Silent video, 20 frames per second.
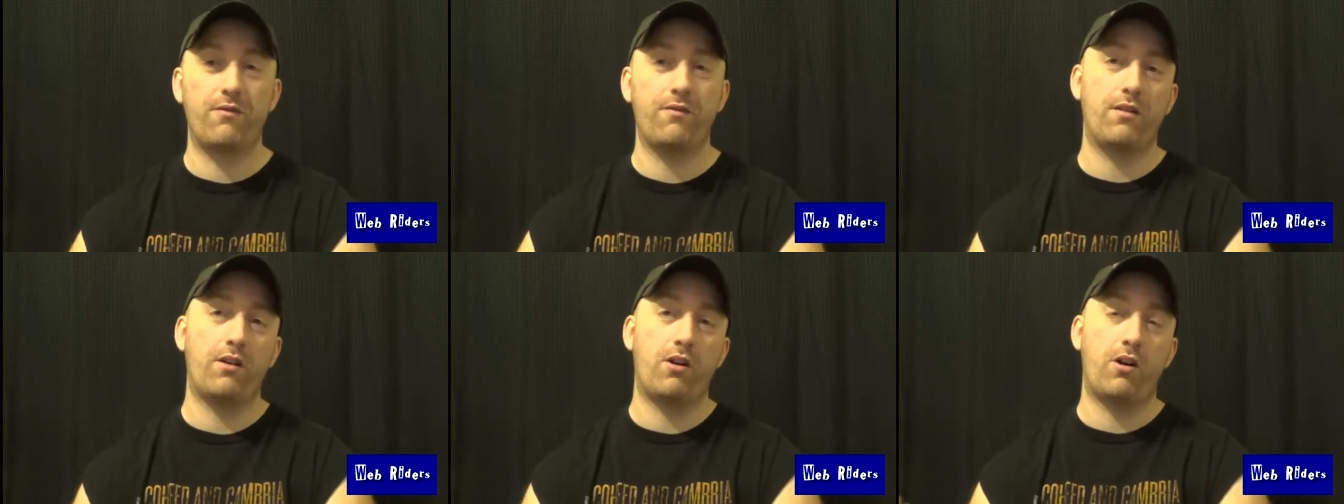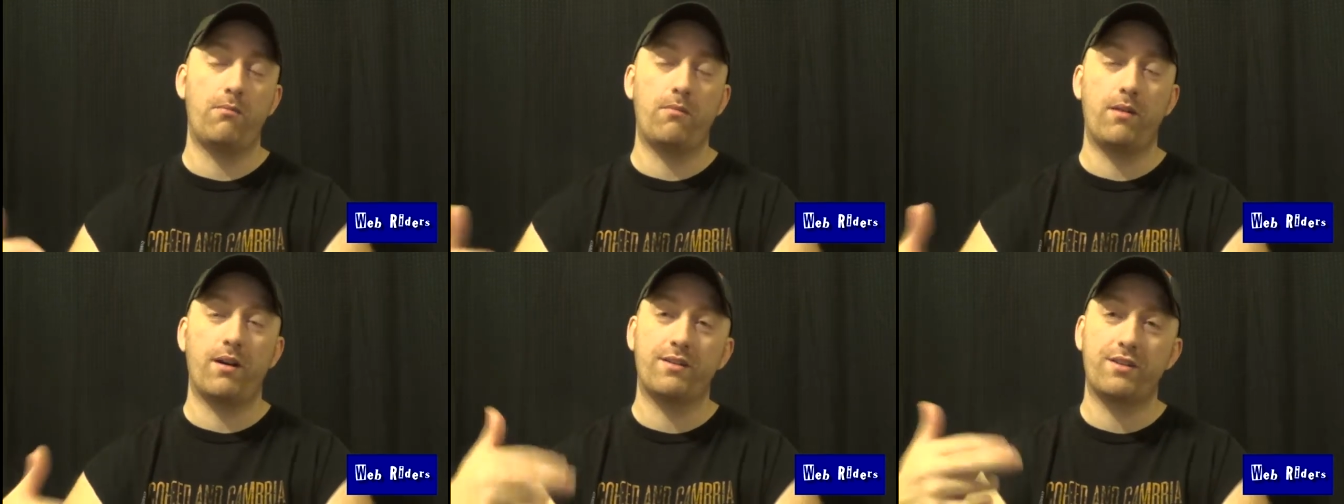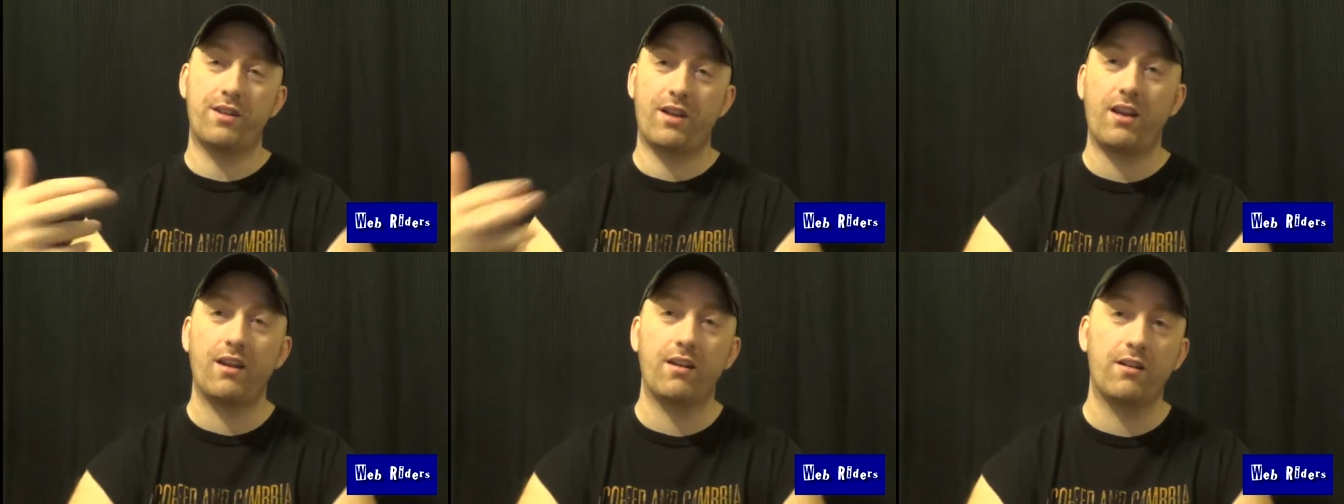on my
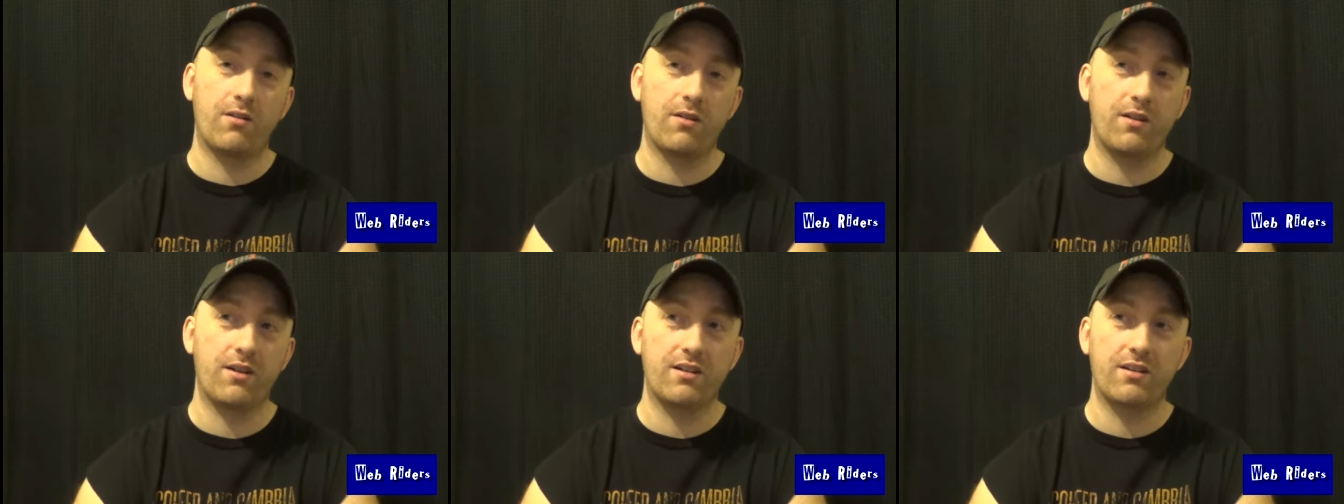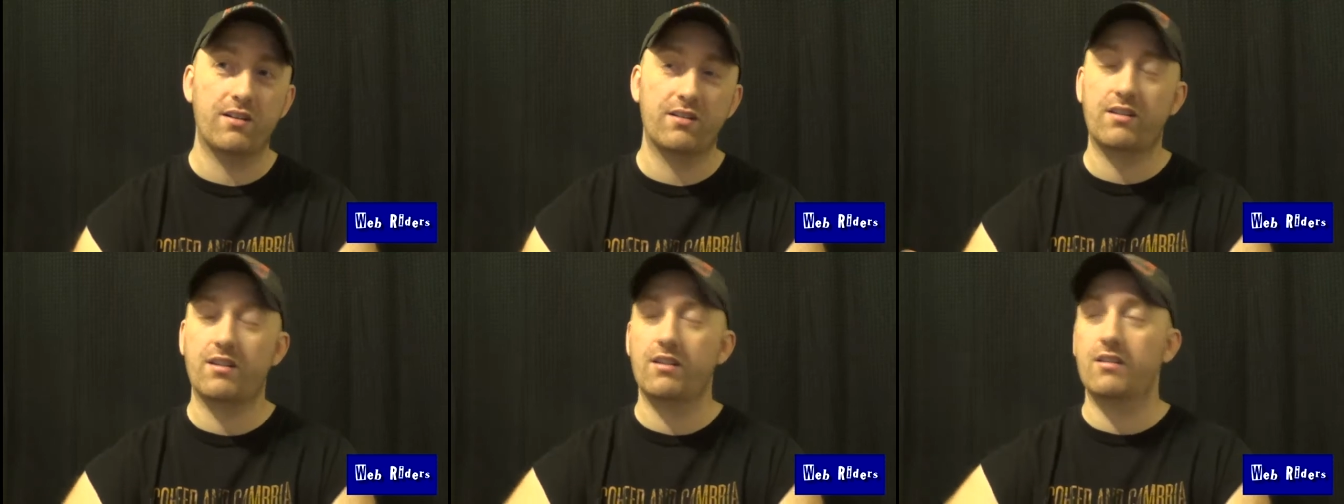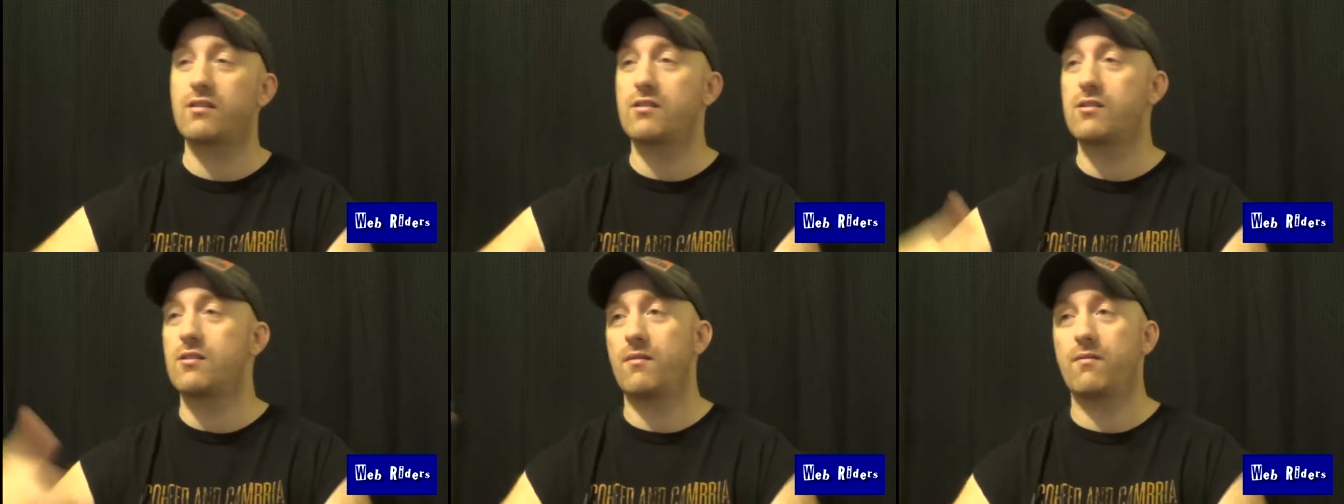channel and it just
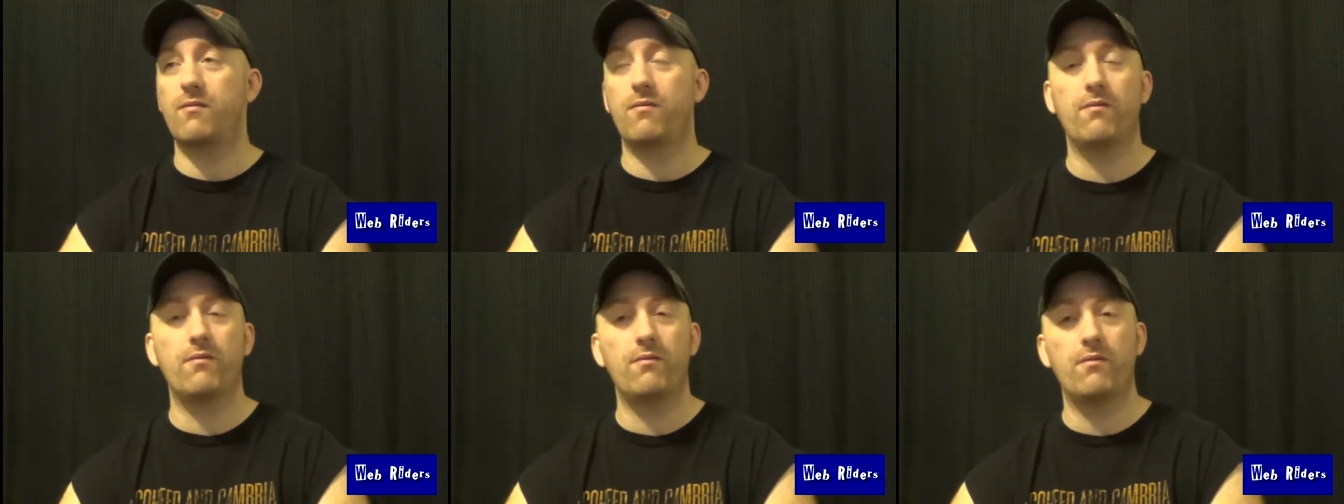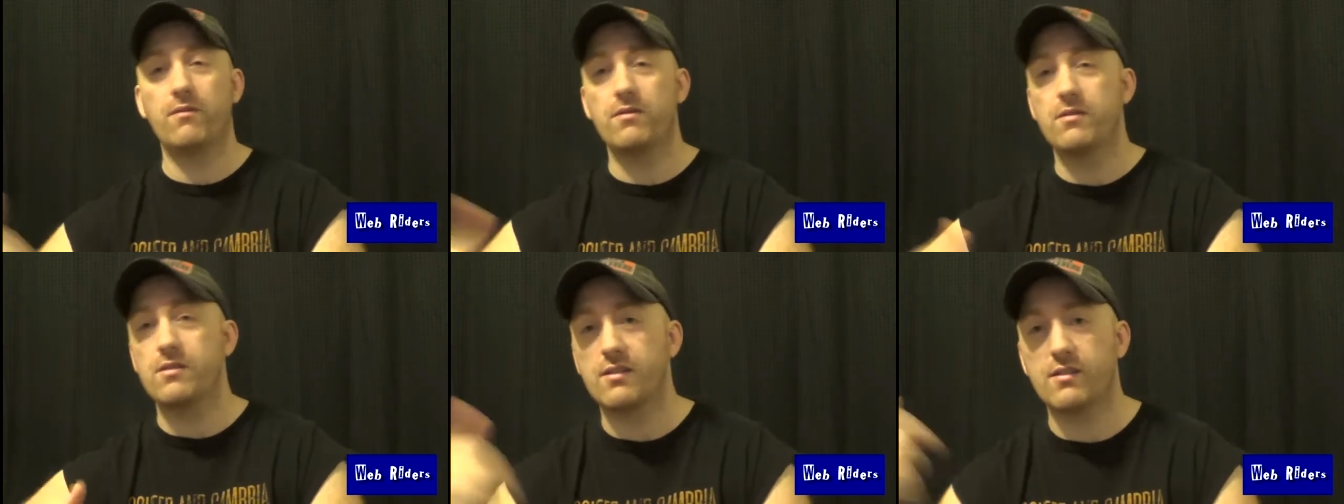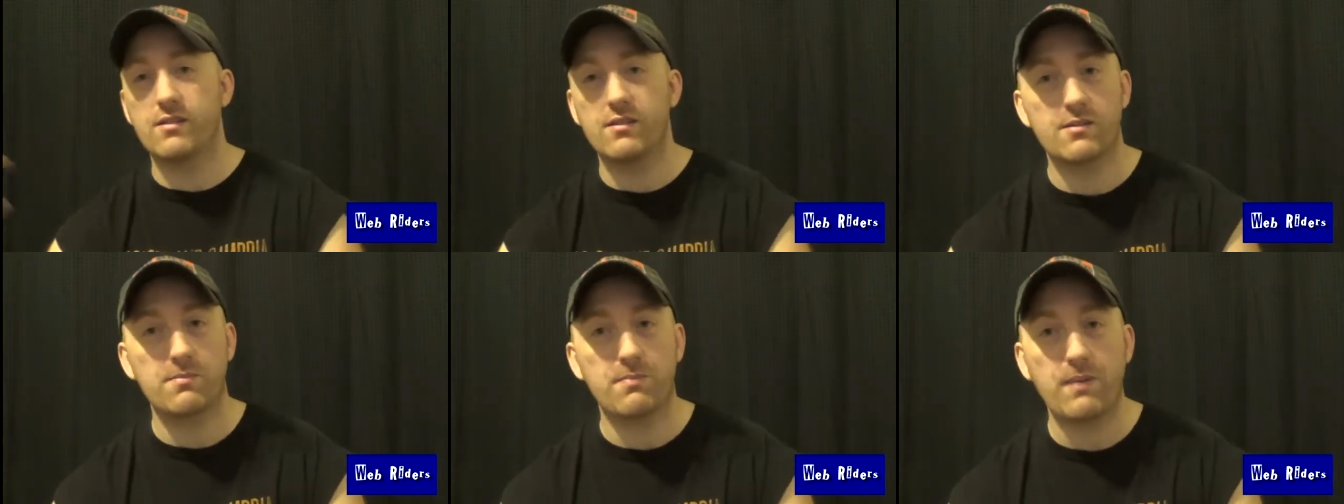gets
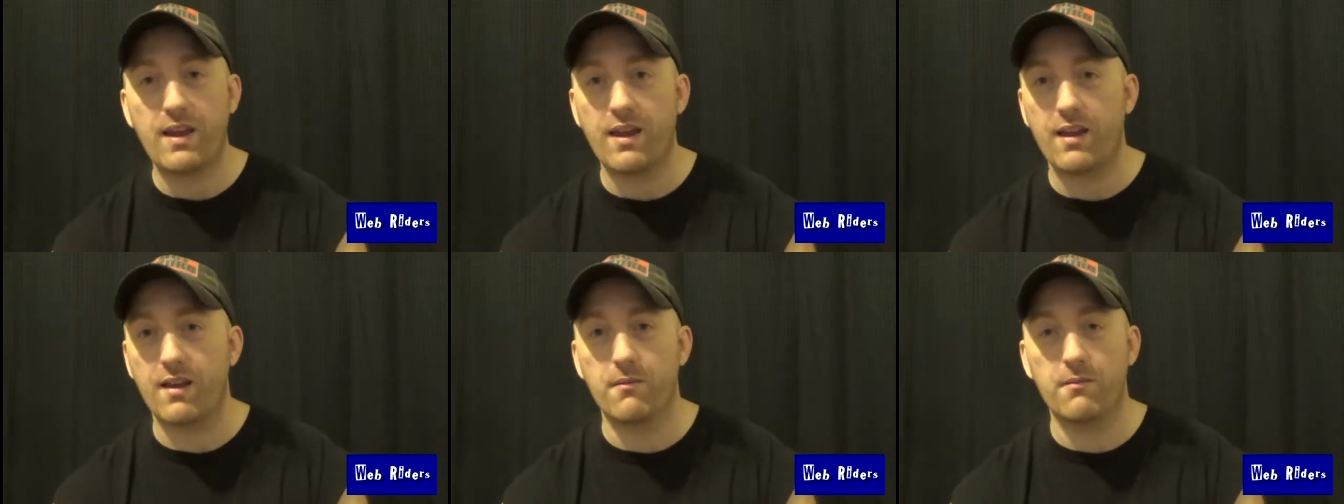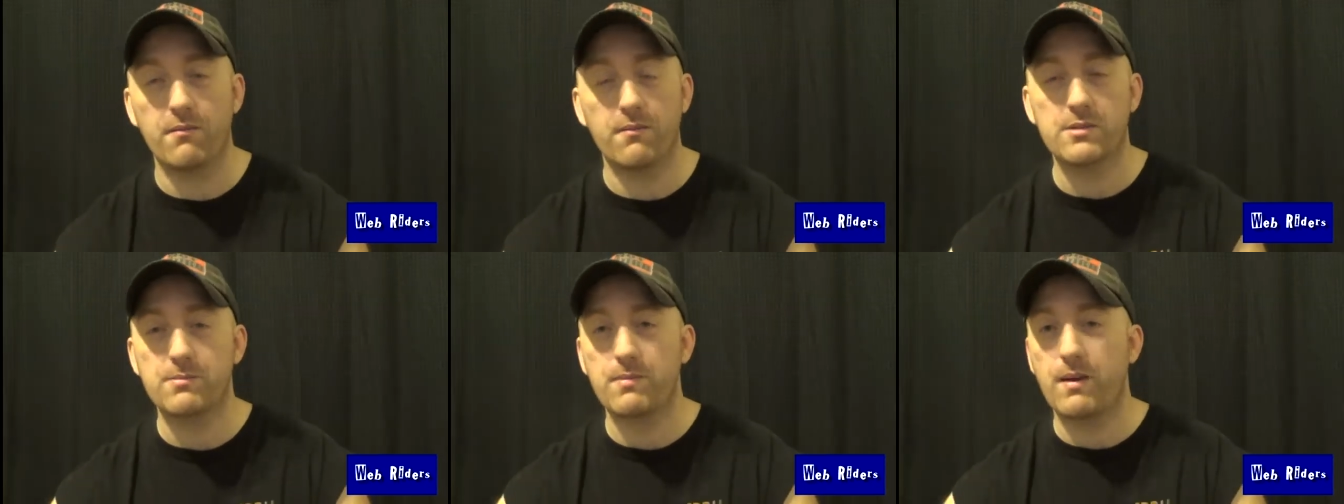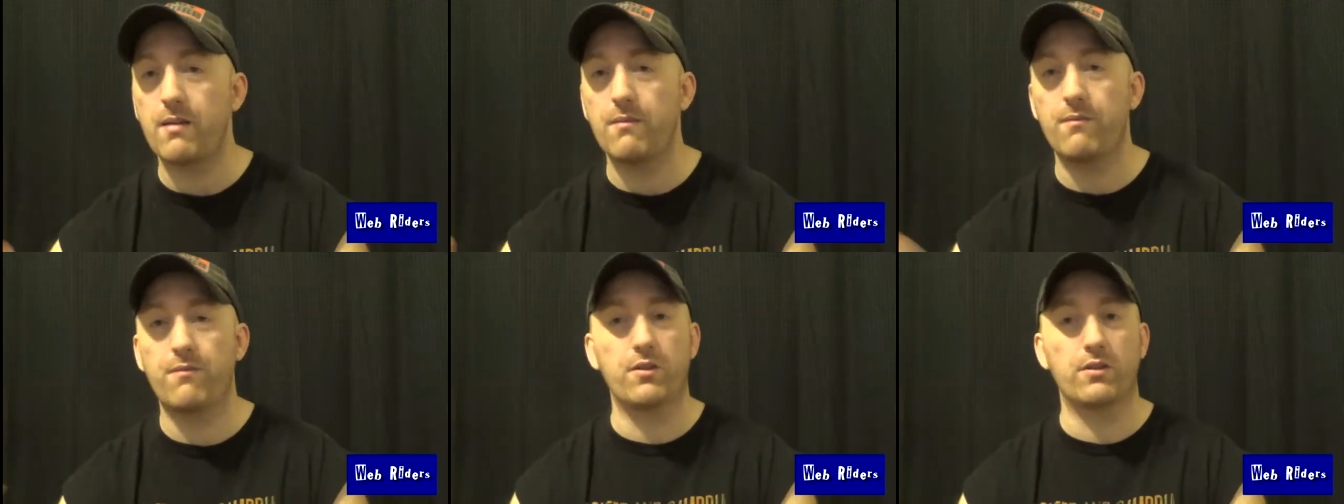spam,
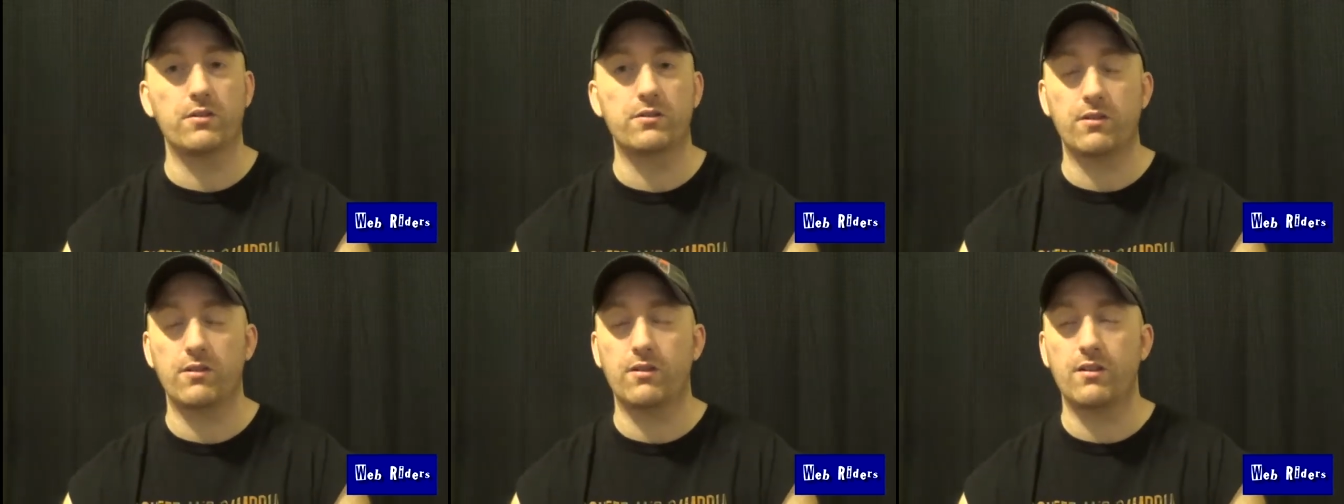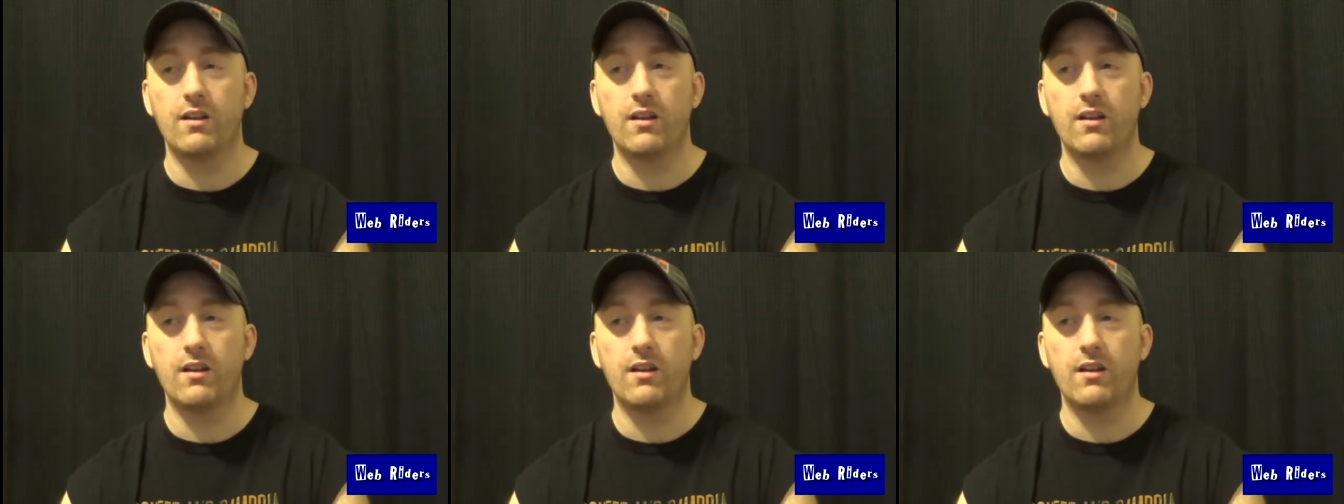spam filtered.